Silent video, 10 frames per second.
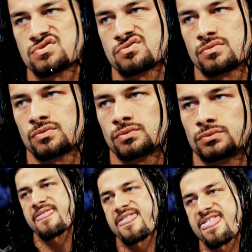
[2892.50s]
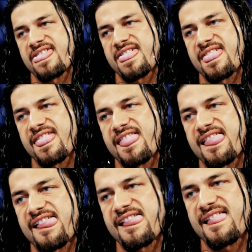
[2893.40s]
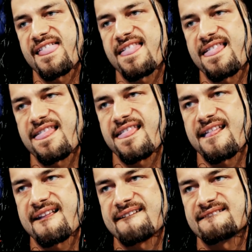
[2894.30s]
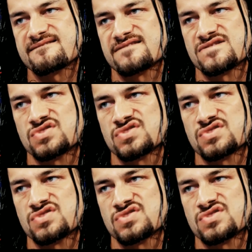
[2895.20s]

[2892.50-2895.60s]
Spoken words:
I'm going to blitz your ass. Blitz it good.